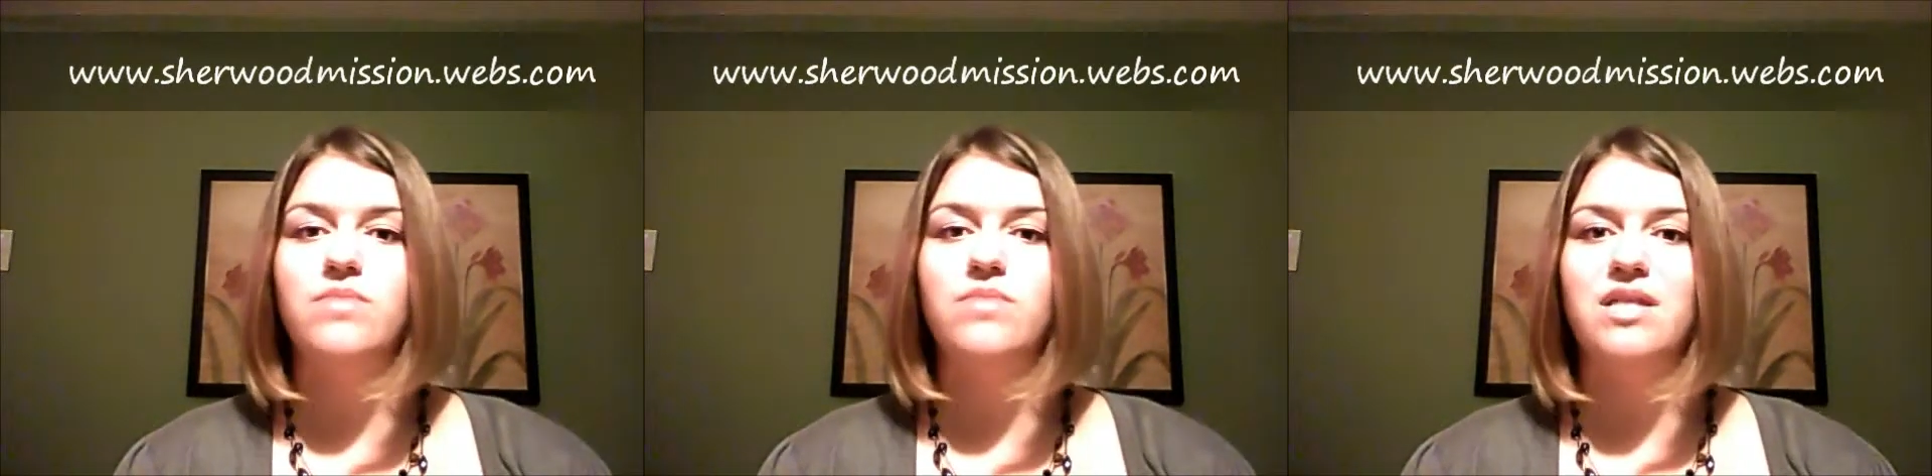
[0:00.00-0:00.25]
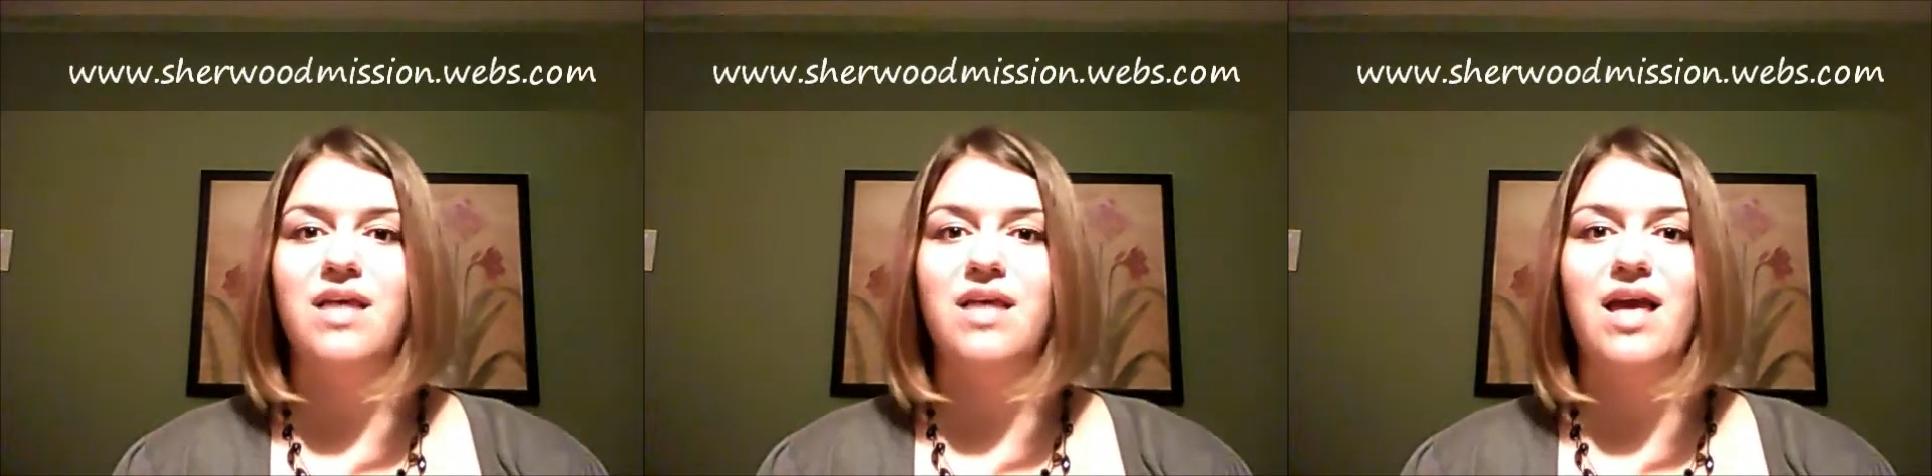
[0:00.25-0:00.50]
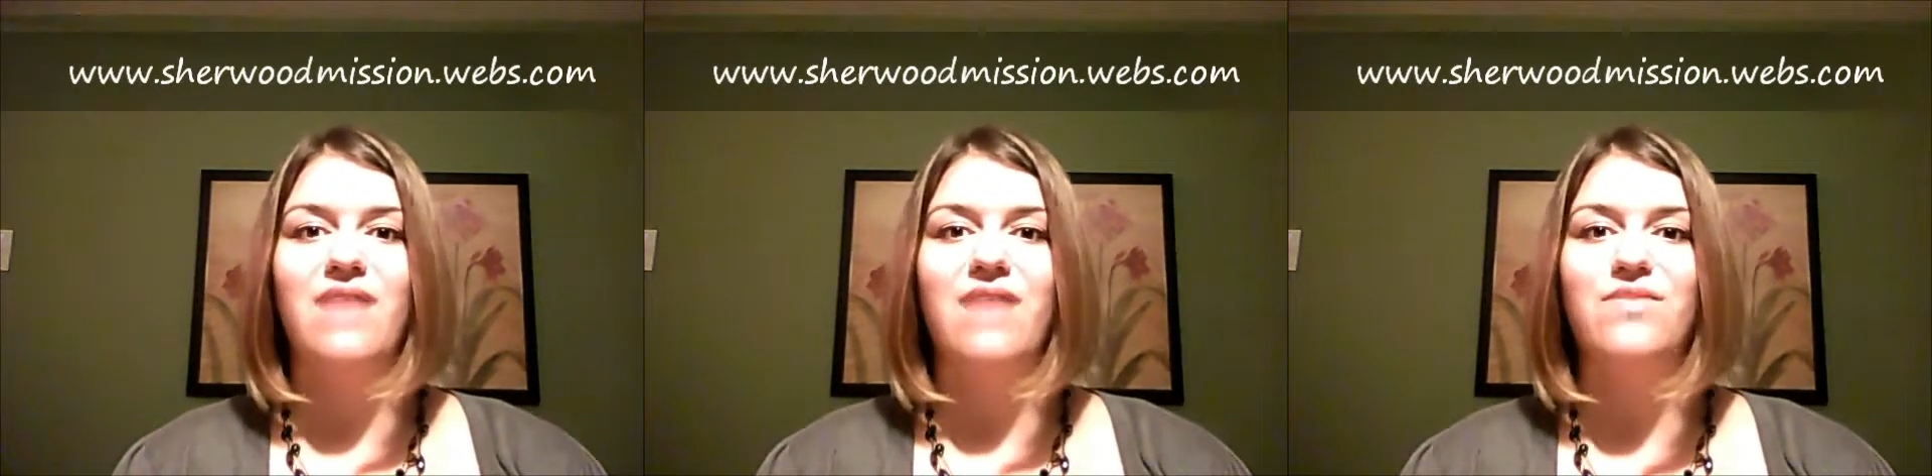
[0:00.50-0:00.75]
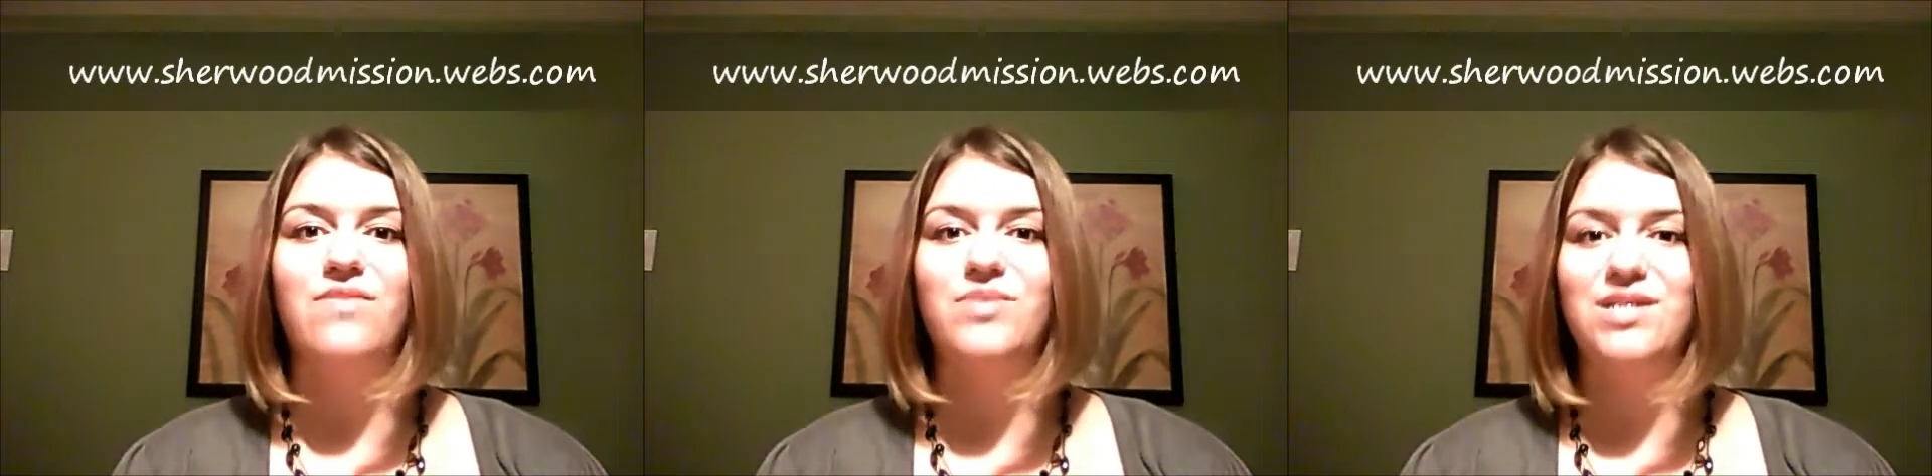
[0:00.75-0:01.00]
and they have
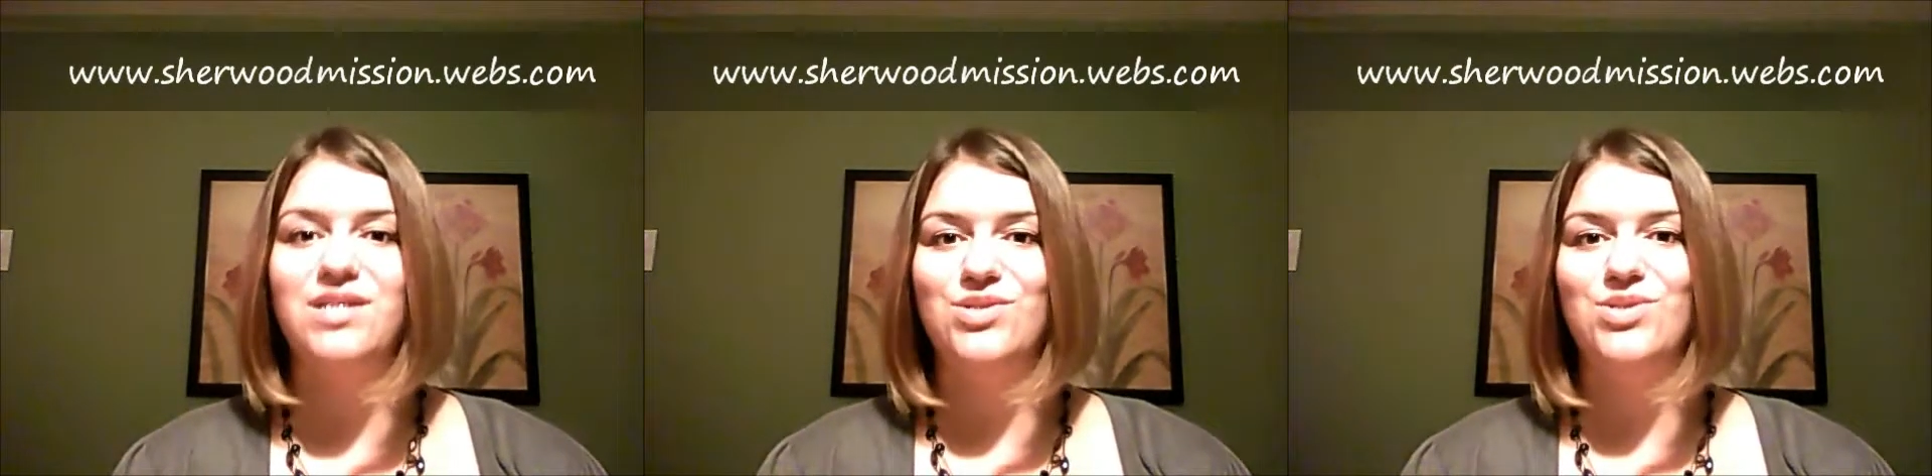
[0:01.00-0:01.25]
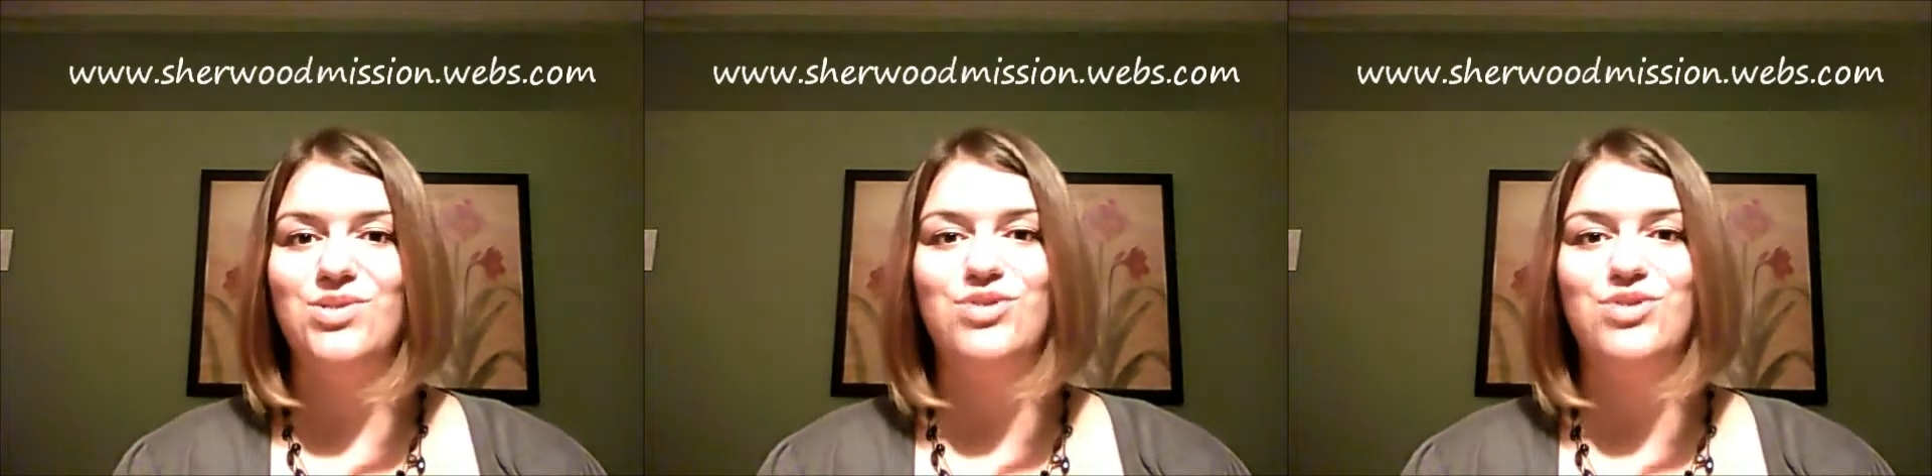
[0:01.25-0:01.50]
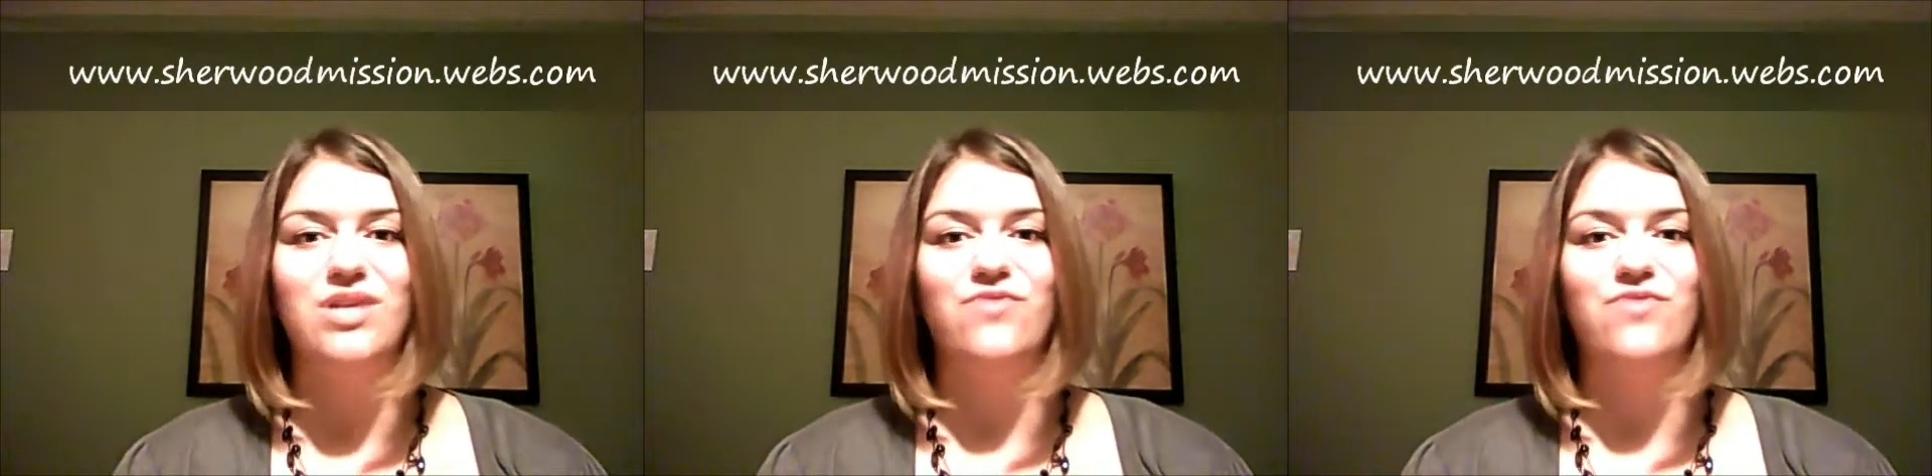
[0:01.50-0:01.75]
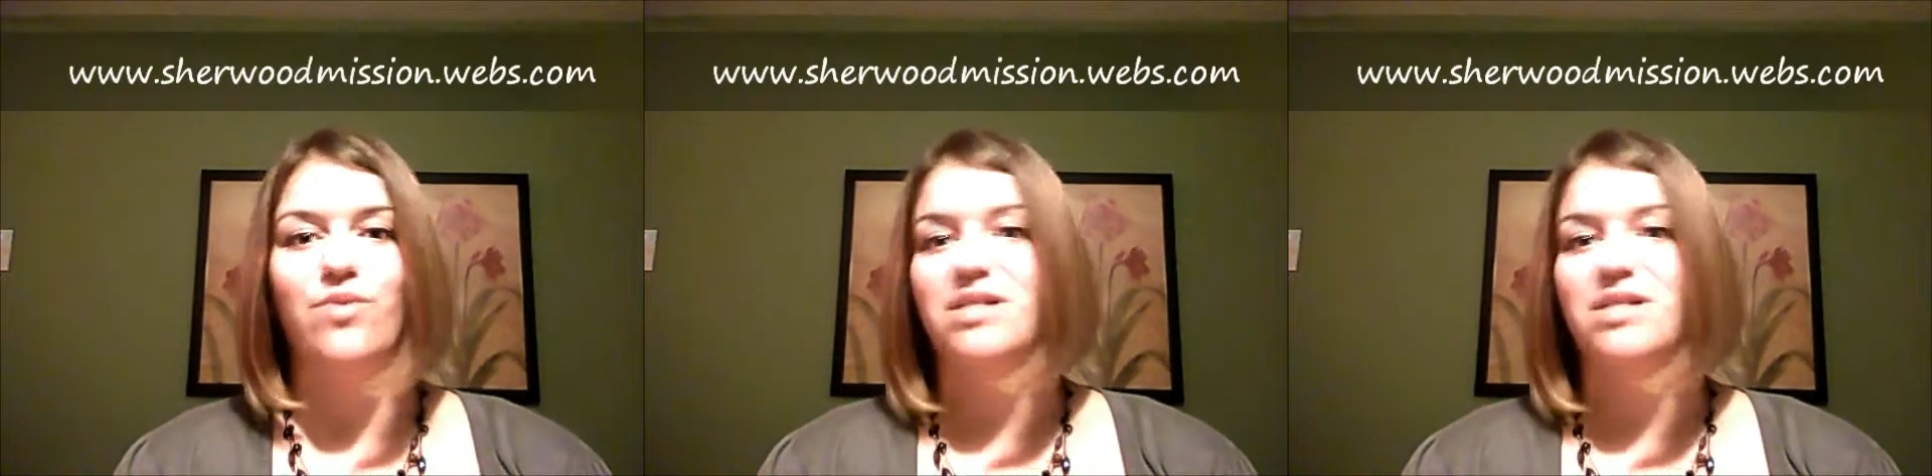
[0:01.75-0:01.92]
the potential to transform